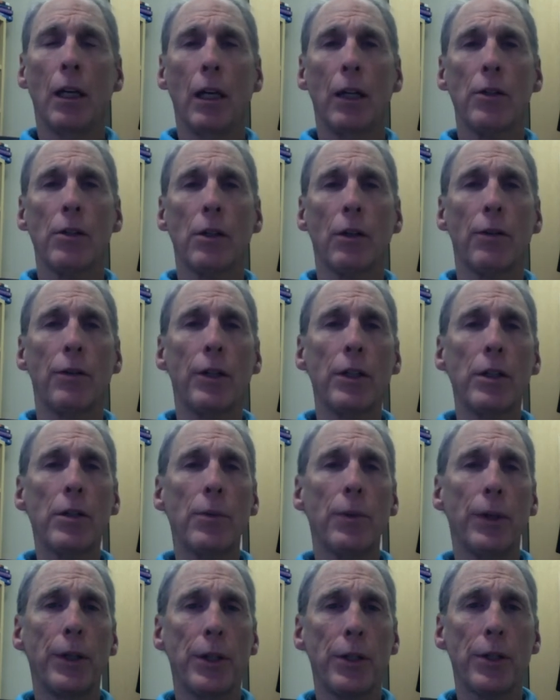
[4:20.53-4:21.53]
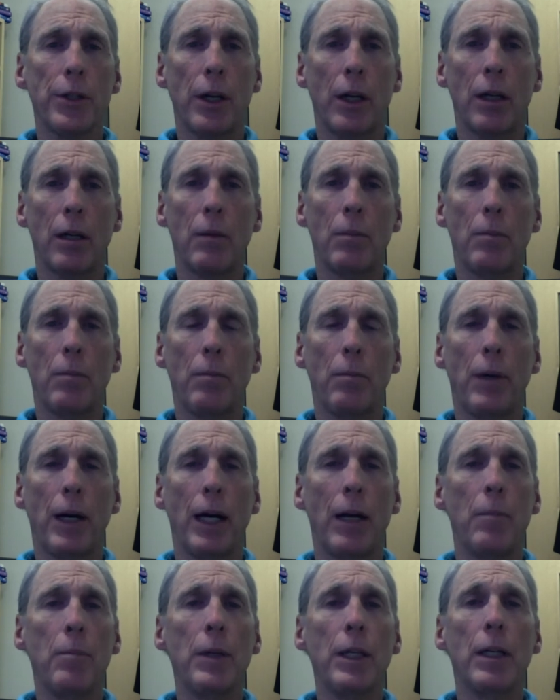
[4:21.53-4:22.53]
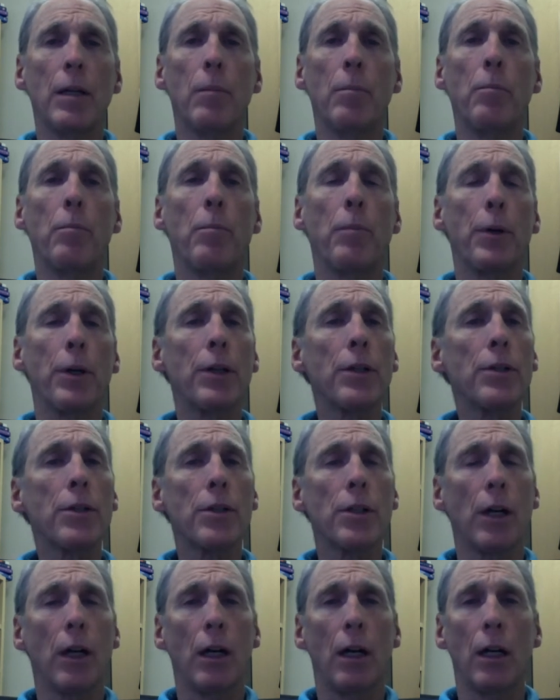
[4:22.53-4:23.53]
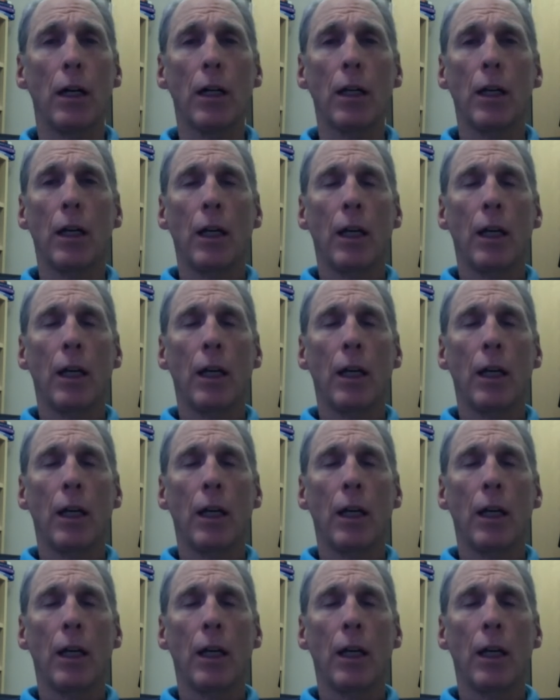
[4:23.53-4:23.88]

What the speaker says: So this one is on by Mia Birdsong,